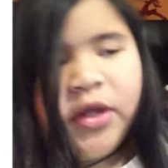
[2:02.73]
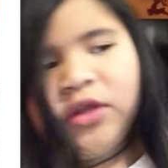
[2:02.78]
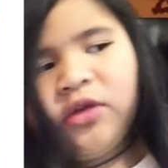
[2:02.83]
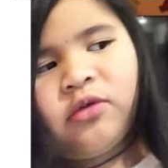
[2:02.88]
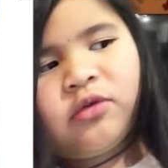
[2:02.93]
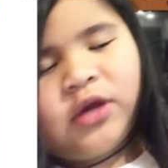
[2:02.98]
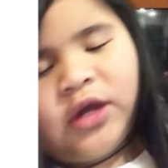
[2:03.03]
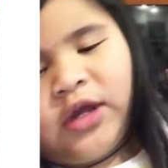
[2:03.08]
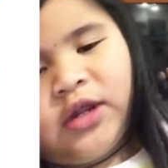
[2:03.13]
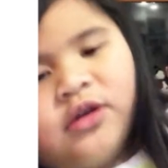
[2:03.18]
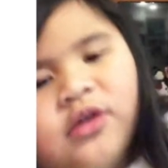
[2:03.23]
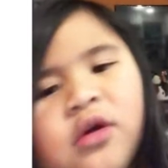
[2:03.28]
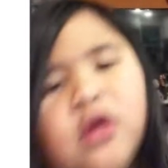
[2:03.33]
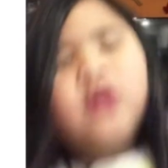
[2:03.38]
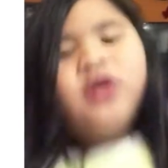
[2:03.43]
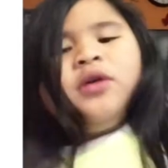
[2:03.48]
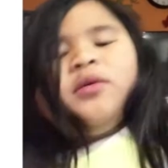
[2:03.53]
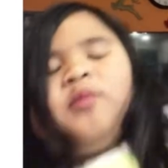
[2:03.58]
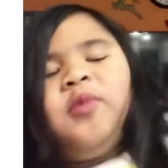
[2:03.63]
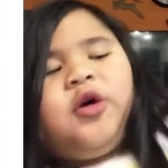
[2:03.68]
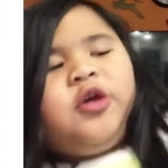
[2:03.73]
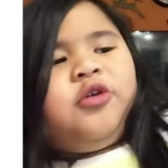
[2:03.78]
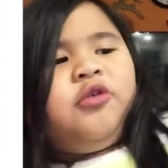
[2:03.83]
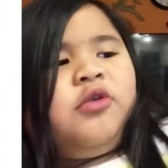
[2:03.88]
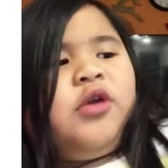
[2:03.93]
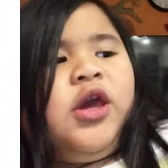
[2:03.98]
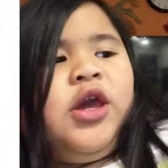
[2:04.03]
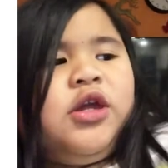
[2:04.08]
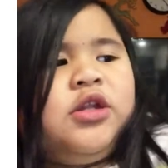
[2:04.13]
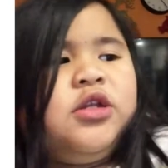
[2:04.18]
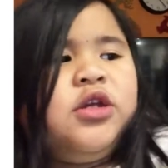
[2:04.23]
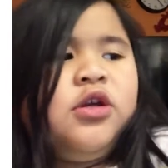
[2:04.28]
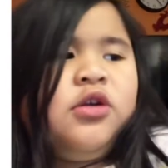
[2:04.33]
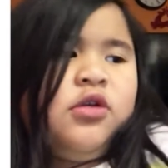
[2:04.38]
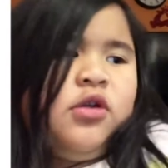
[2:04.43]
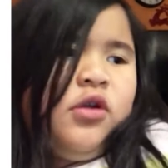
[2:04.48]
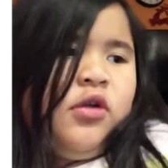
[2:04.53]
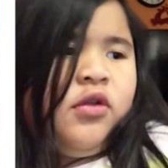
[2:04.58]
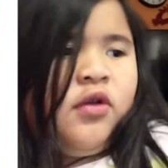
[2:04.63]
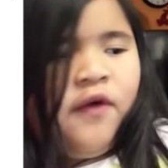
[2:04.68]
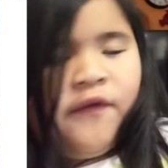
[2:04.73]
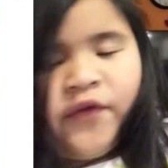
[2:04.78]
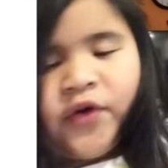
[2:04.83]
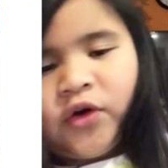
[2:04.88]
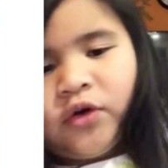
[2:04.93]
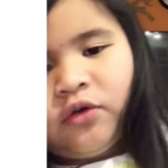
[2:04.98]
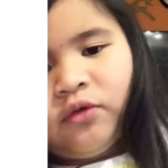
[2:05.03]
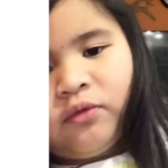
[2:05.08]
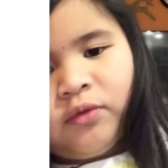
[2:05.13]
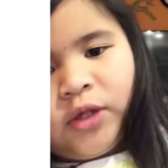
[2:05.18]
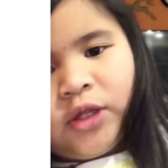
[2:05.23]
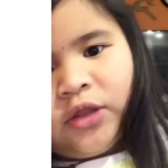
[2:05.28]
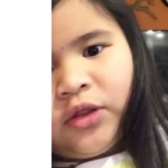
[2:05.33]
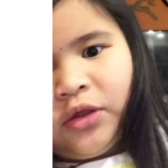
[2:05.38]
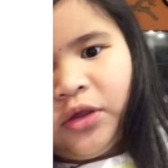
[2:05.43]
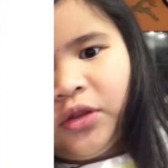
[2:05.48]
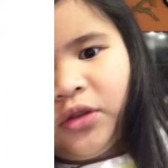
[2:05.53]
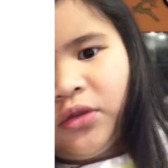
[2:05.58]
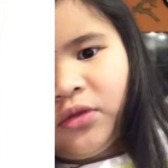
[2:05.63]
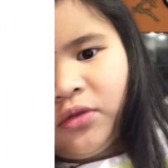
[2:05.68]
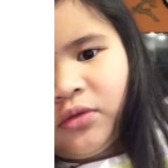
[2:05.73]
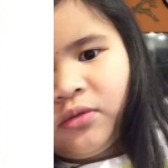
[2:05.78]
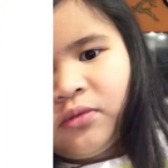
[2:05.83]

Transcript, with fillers: you can but you can't hear yourself for no reason.